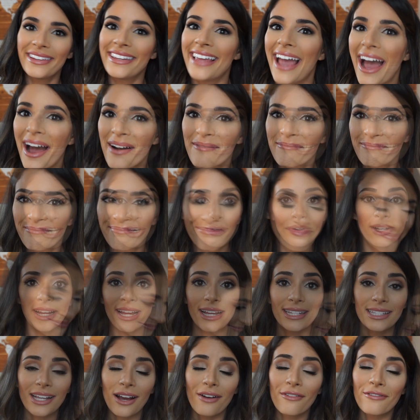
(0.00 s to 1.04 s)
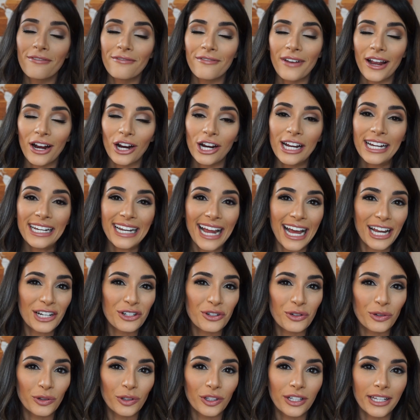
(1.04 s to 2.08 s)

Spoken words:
yeah, it creates a very natural